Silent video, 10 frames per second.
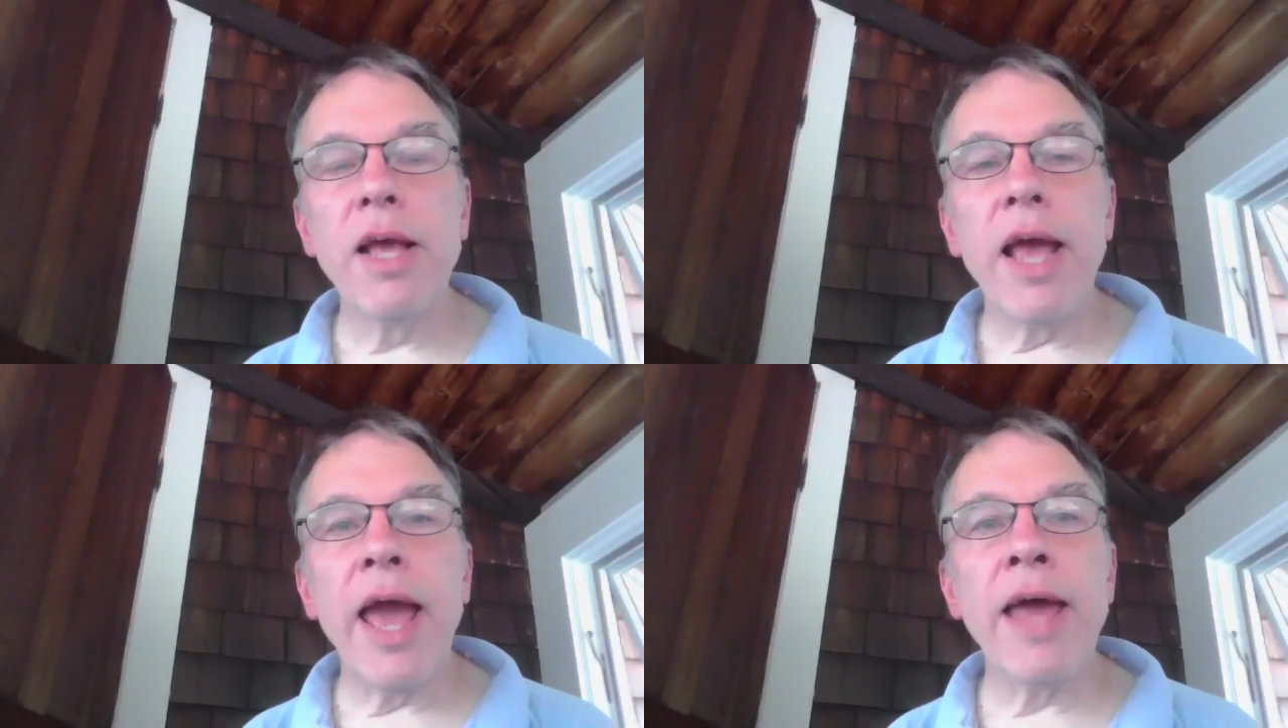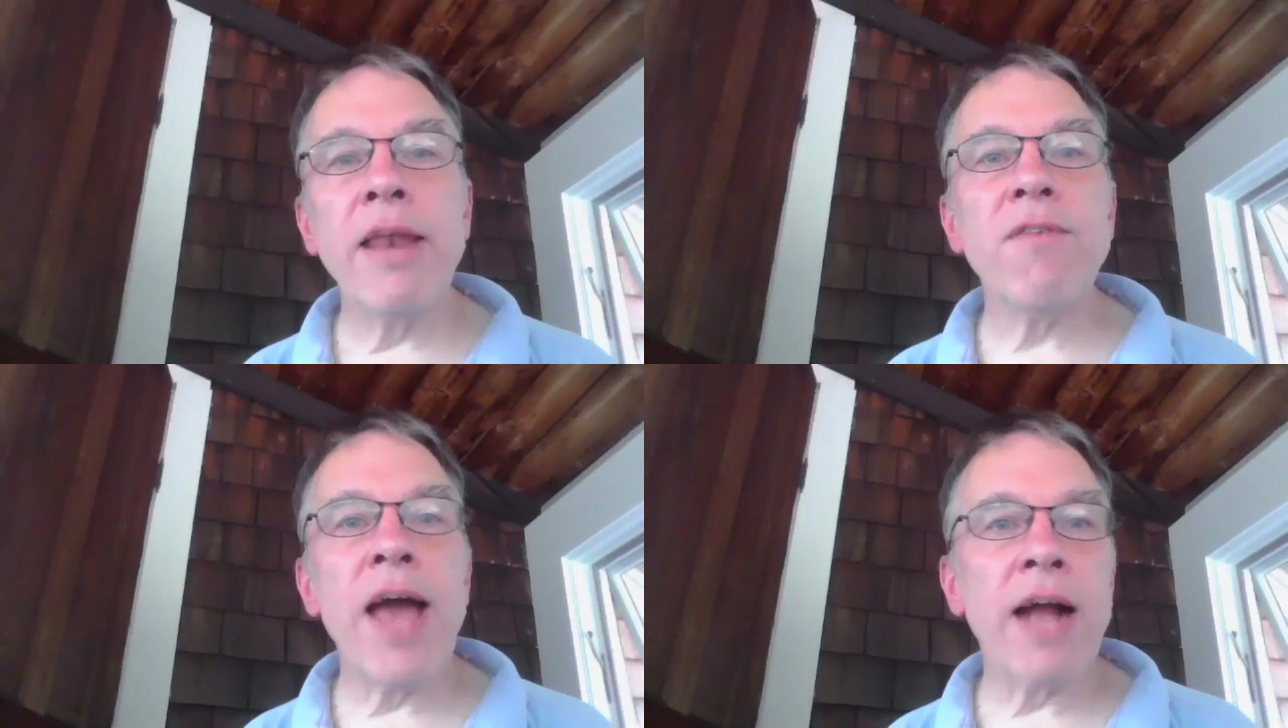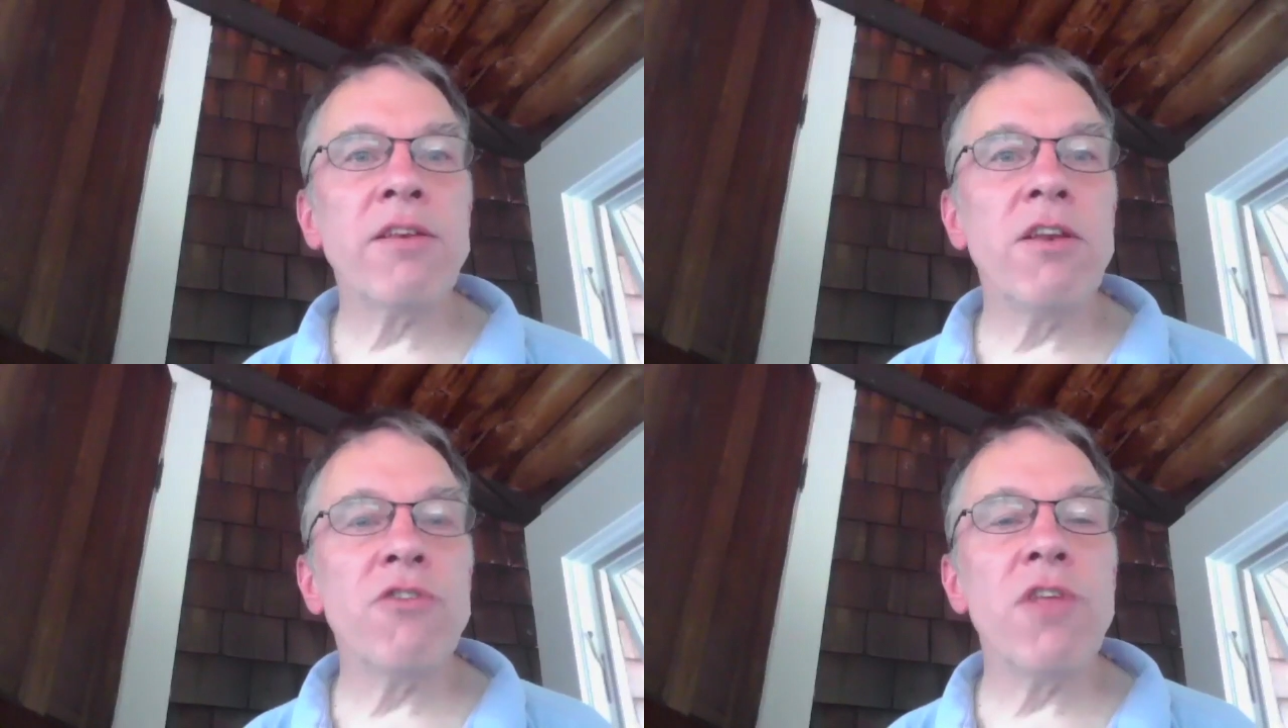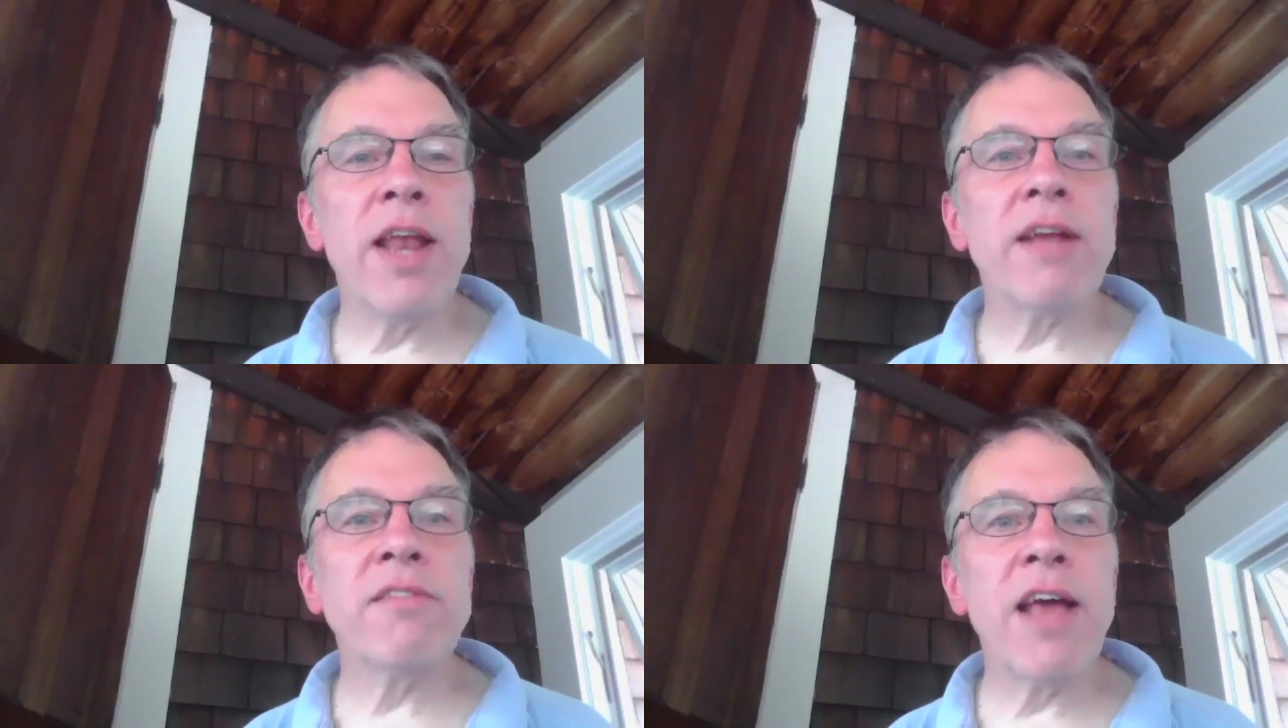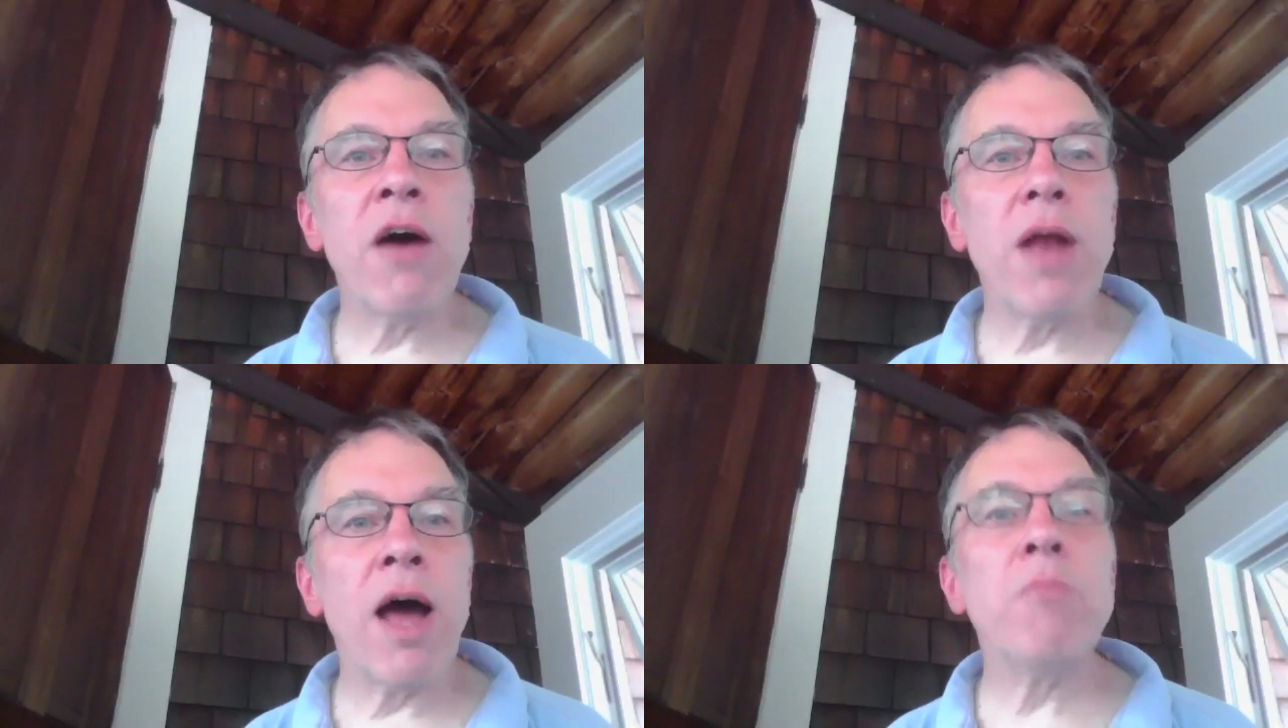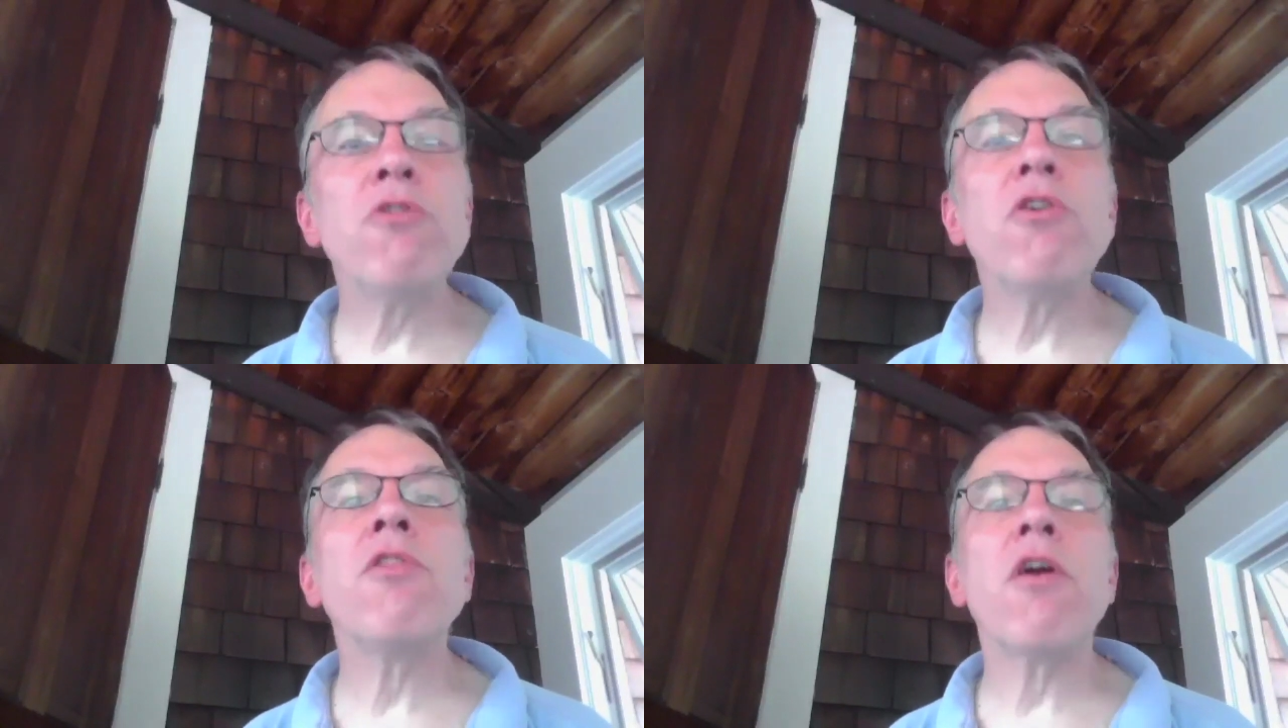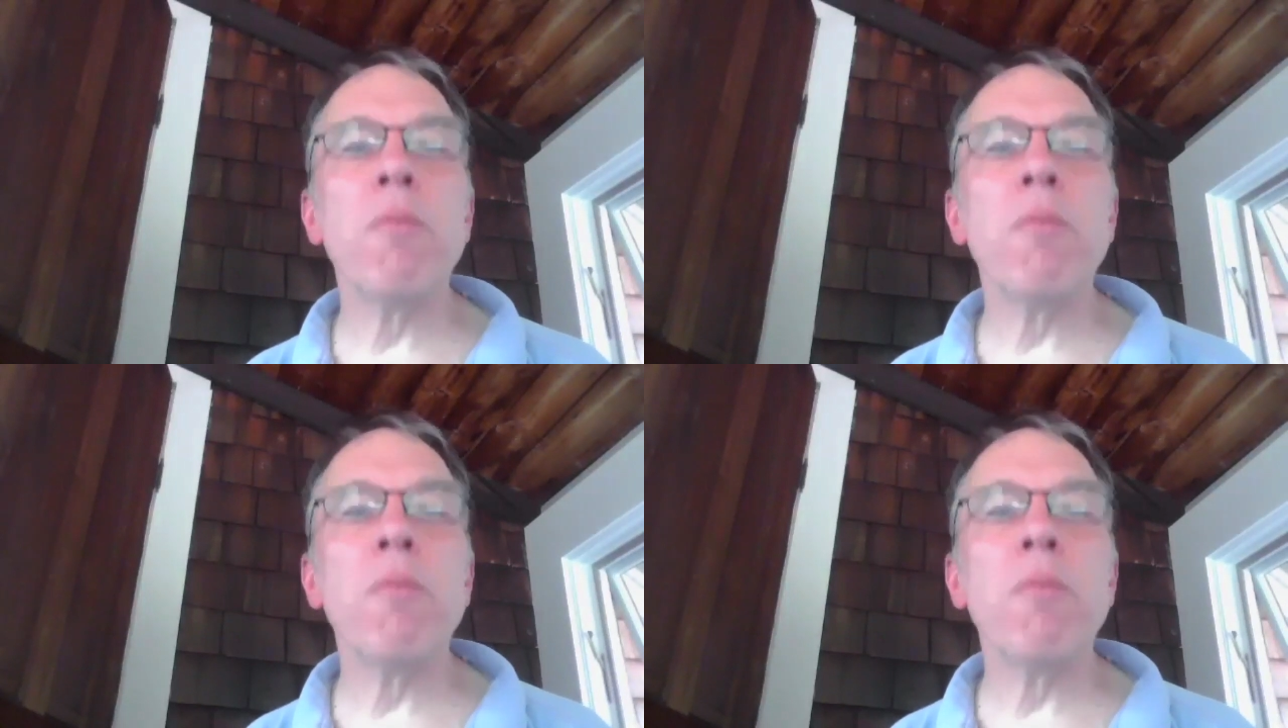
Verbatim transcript: And if Acton is the next town, I'm sure there